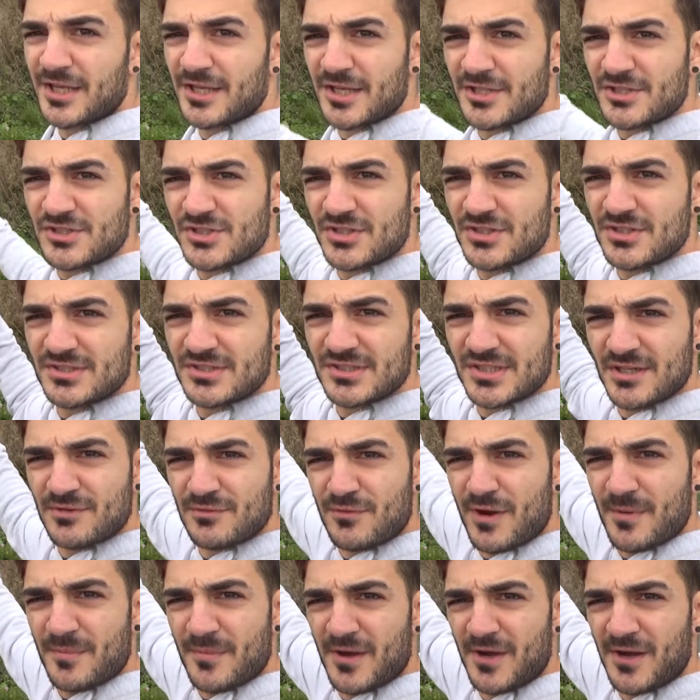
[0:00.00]
and as you can see
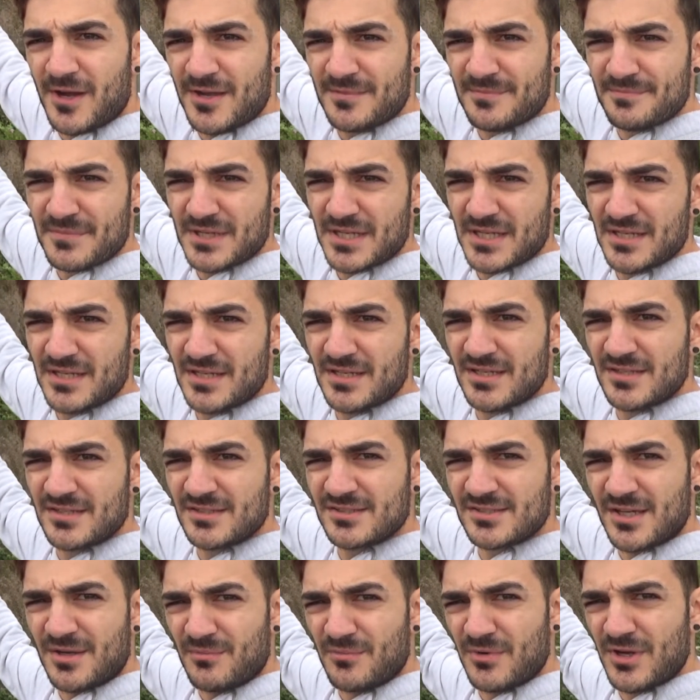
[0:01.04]
right behind me,
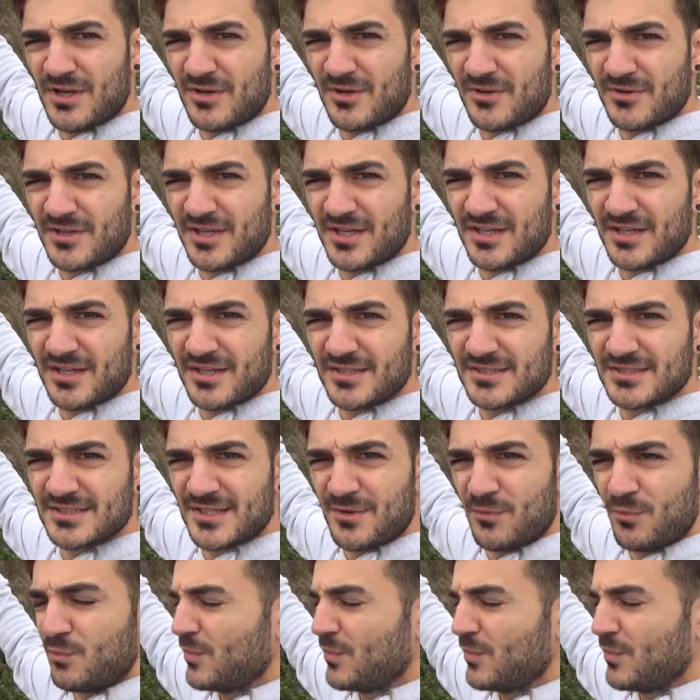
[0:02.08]
somewhere along here is a